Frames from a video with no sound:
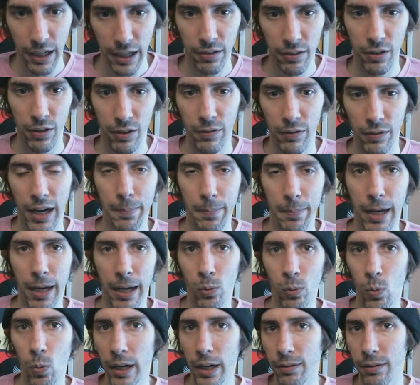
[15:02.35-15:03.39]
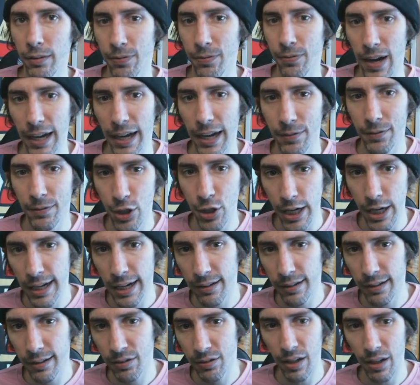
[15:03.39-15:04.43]
So you've got about a one in five
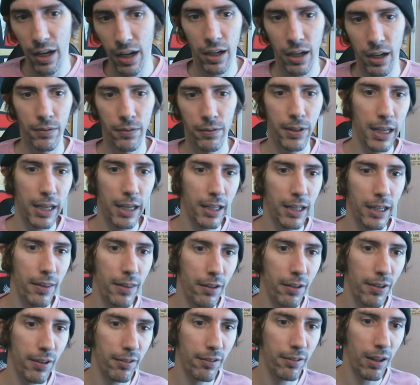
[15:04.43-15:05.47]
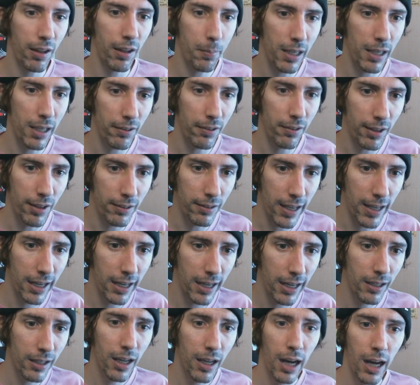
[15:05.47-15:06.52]
chance of getting this as a P S A
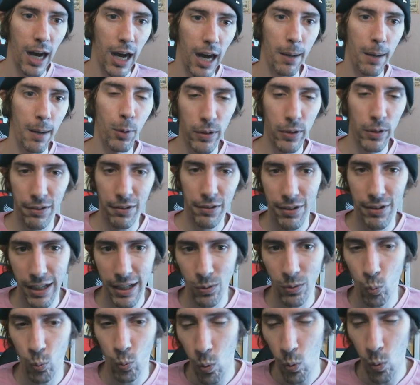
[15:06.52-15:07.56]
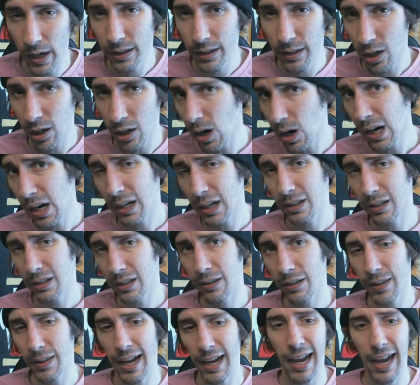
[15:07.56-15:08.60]
ten. I'm only seeing one
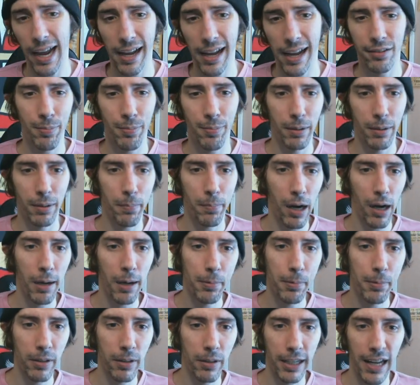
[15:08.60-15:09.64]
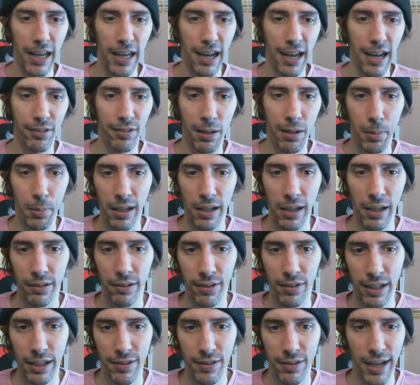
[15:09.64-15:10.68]
card that has been populated as a P
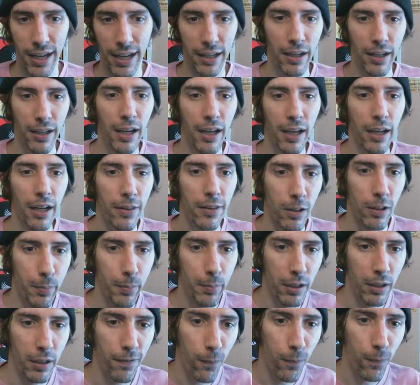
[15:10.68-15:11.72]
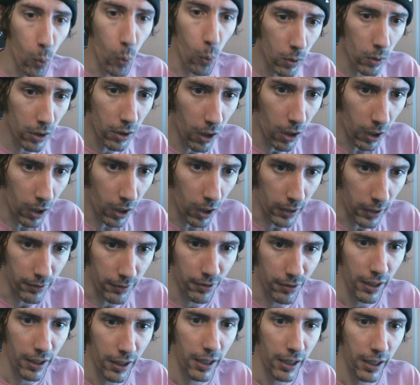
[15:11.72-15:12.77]
S A ten. There have been four
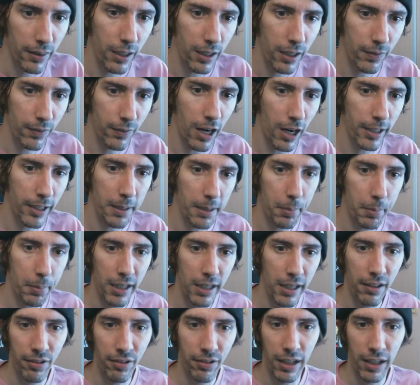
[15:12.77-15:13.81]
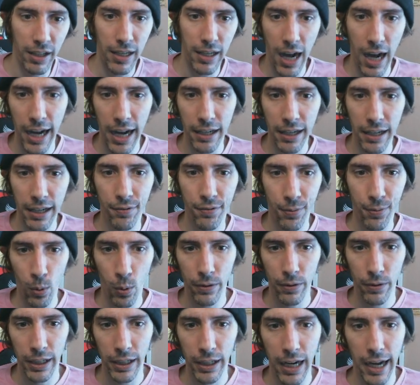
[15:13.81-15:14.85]
cards that have gotten a P S A nine,
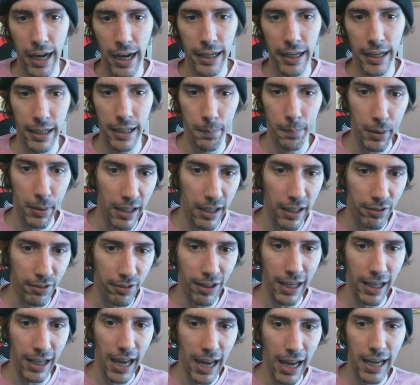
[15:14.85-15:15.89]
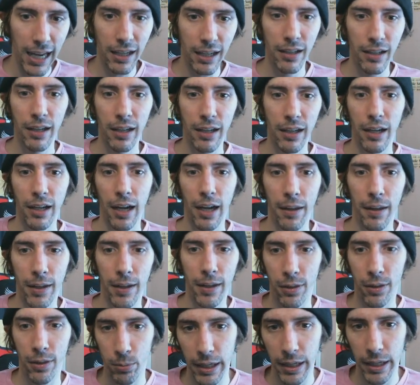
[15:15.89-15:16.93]
four that got a P S A eight, and
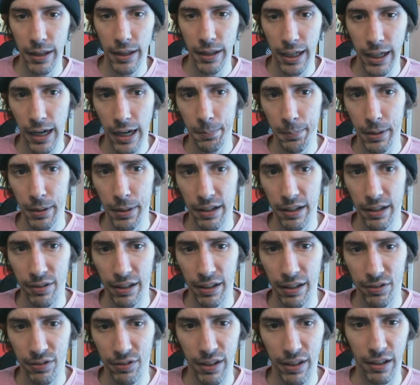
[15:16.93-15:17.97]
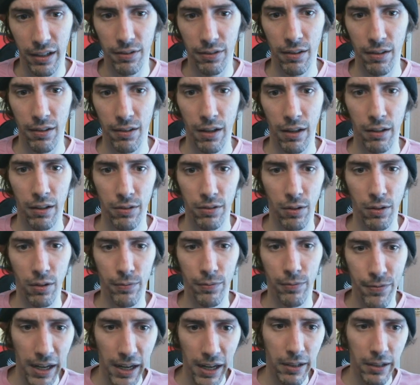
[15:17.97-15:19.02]
then three they got a P S A six. So
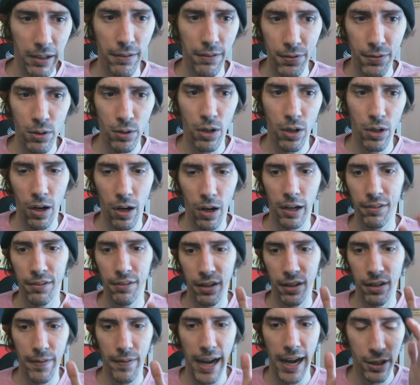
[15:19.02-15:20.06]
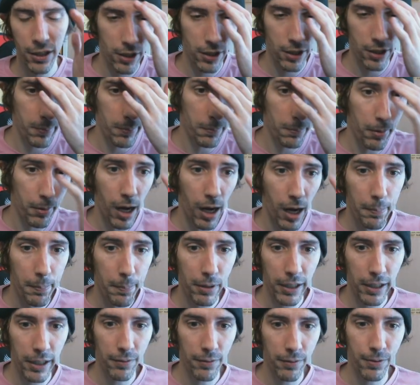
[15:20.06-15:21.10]
very few cards that have actually been
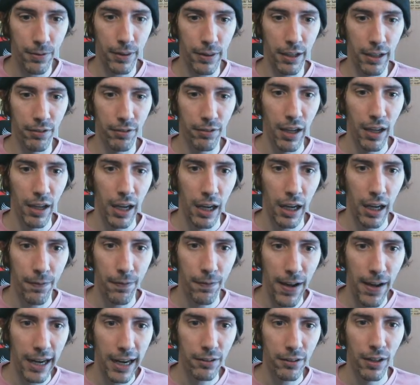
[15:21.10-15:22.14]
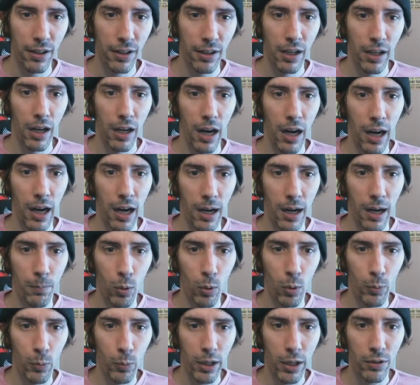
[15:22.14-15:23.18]
populated for this. In fact, um,
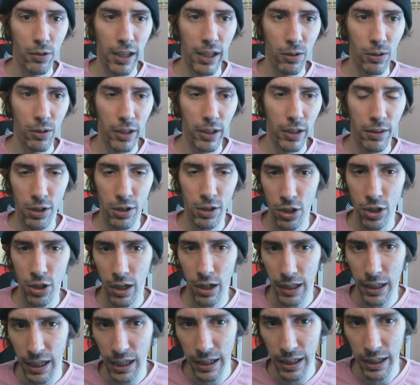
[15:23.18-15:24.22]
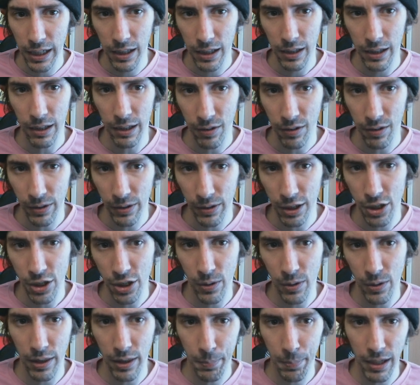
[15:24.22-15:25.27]
when we go take a look at the chart here, it's only
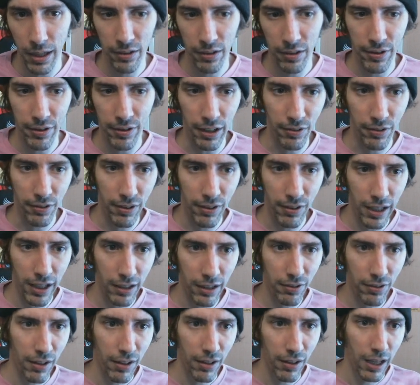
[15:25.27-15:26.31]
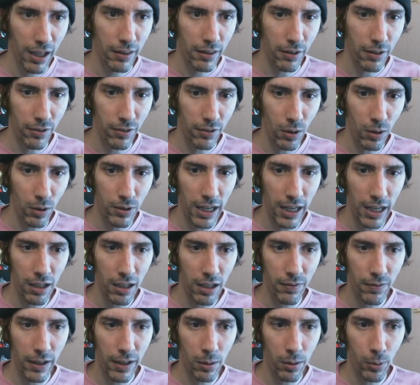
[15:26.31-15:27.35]
showing the P S A six. There's no
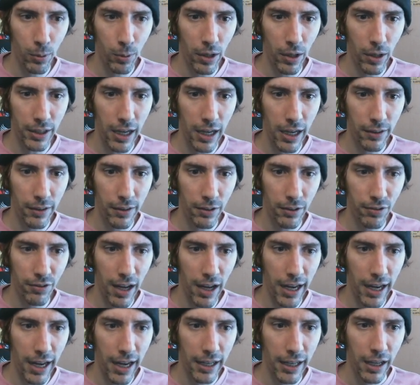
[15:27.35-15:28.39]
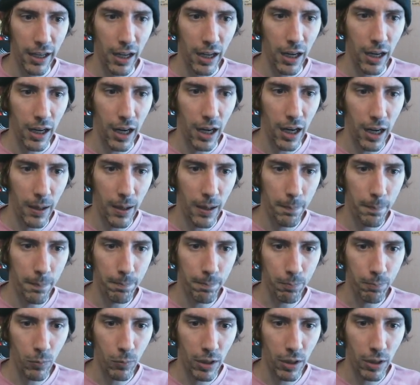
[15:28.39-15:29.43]
data available on the other side.
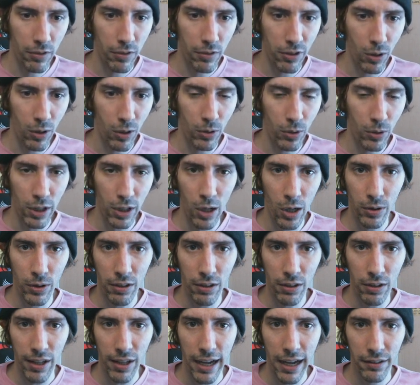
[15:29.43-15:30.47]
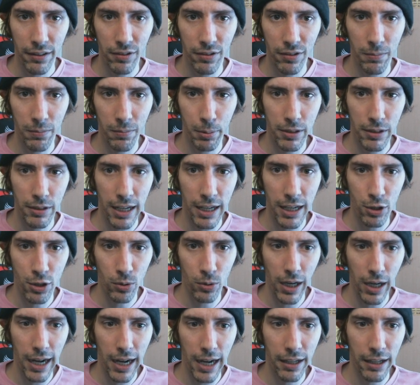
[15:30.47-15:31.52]
Um, so, you know, this has some
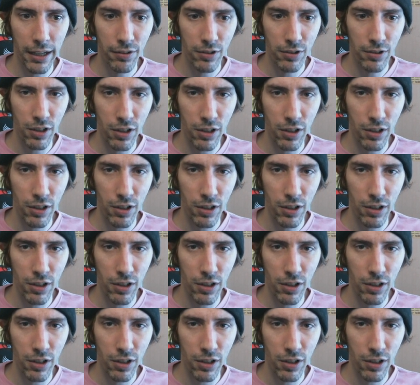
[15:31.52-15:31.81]
potential, guys.